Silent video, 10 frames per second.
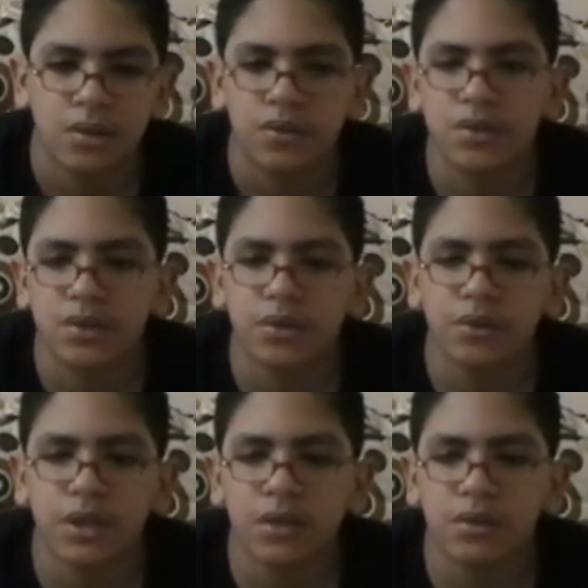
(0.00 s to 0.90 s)
there's no
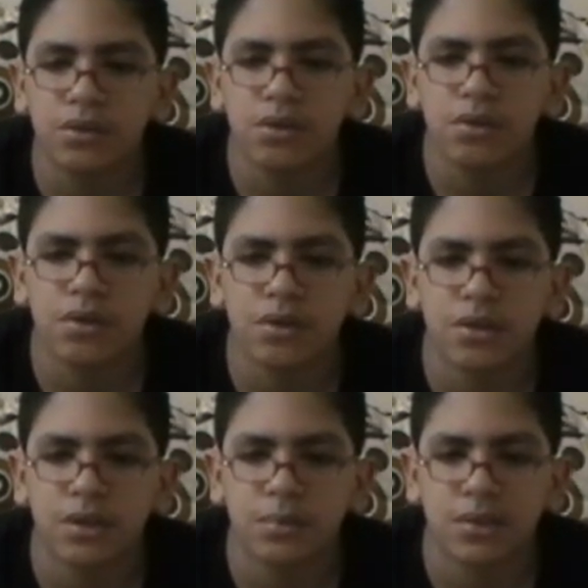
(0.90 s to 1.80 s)
kid on earth
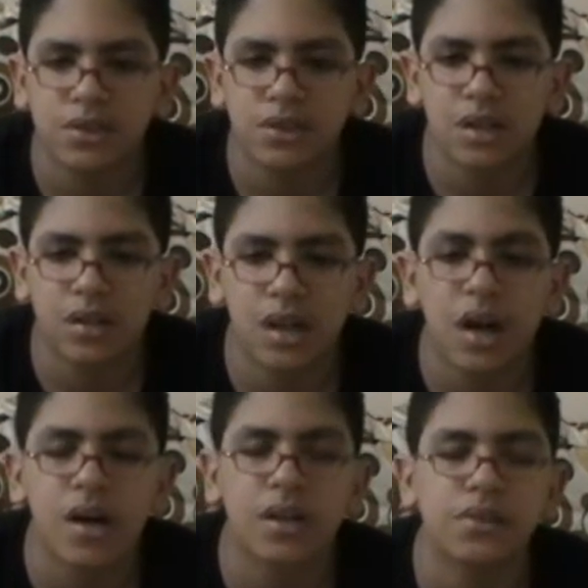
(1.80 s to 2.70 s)
that must not
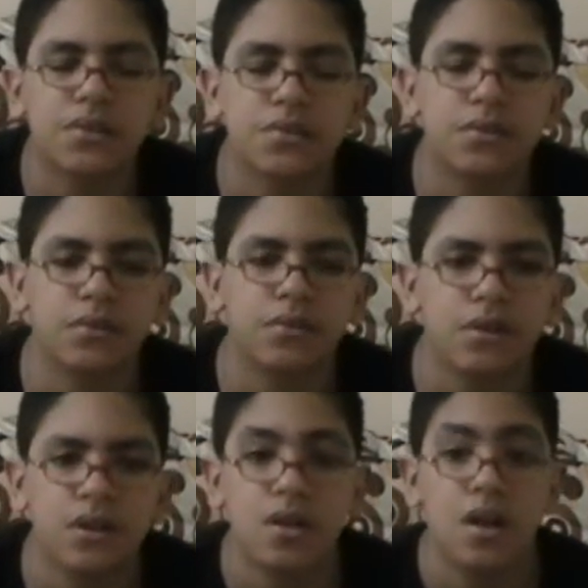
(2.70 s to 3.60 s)
lie. So,
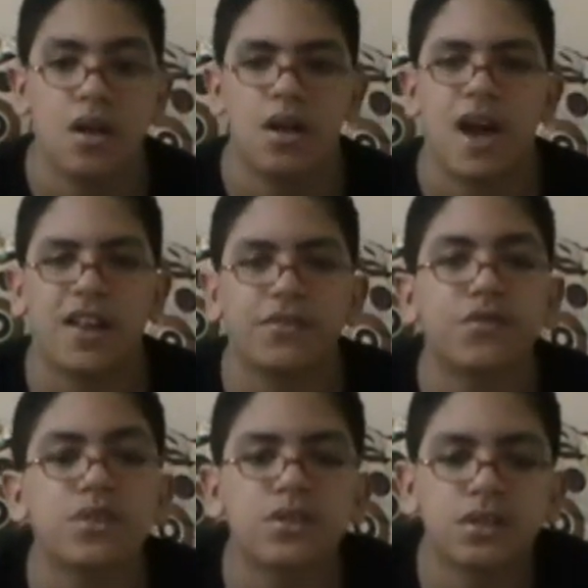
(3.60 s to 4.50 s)
at
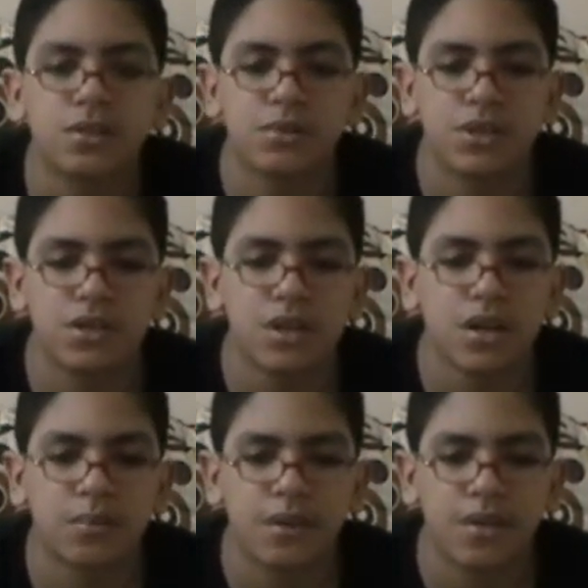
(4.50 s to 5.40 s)
first he was
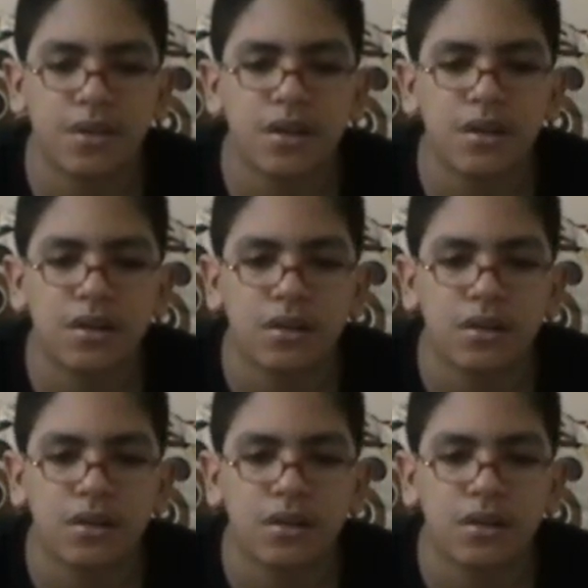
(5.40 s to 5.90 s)
shocked, but then